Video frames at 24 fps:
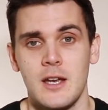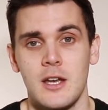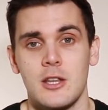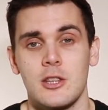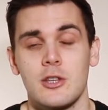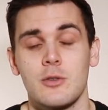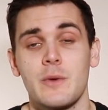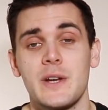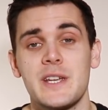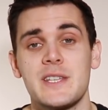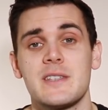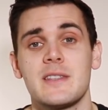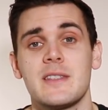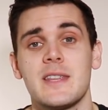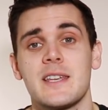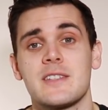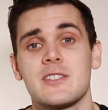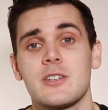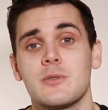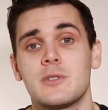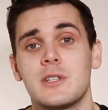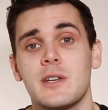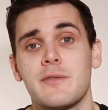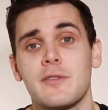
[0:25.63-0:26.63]
The reason they're
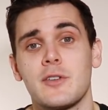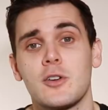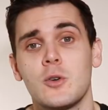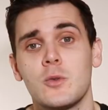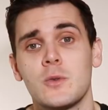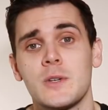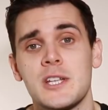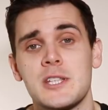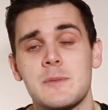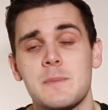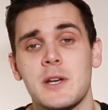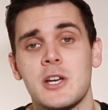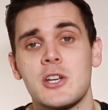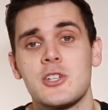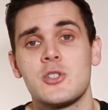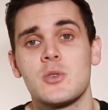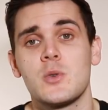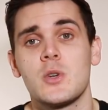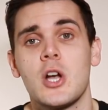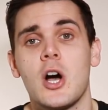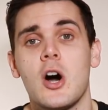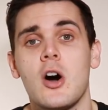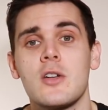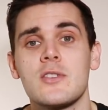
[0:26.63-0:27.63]
so difficult is because you
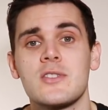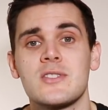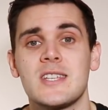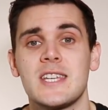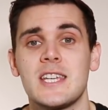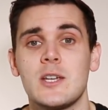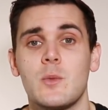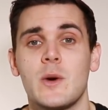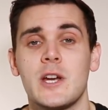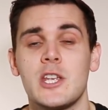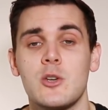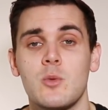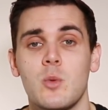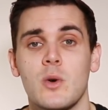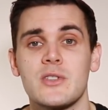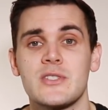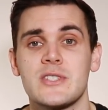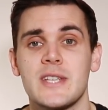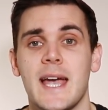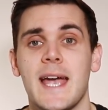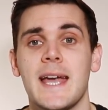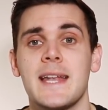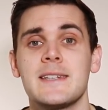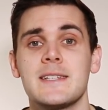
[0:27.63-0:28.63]
can't see where you want
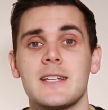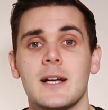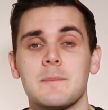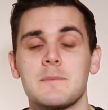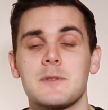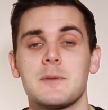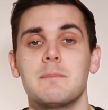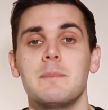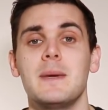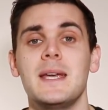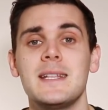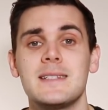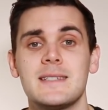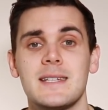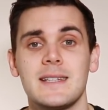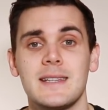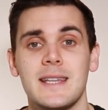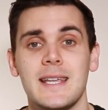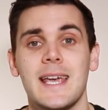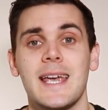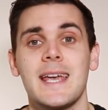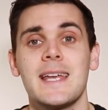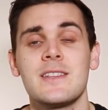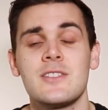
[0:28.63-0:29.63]
to end up meeting
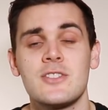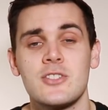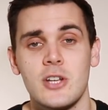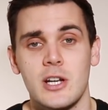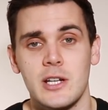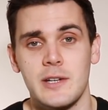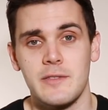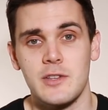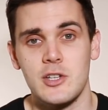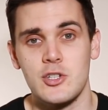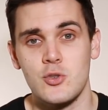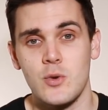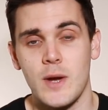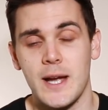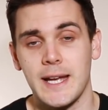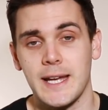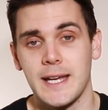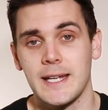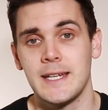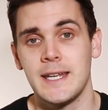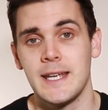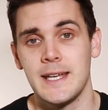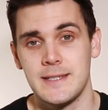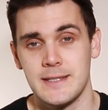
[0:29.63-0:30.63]
the inside of the track
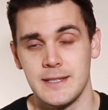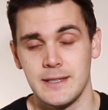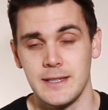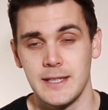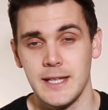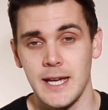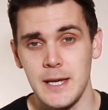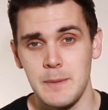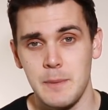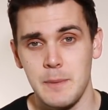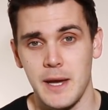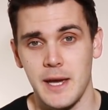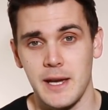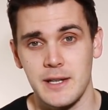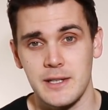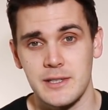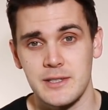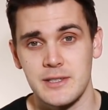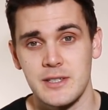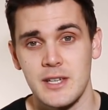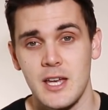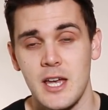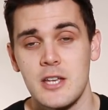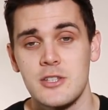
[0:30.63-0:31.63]
and hitting the
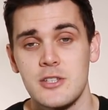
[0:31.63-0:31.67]
apex.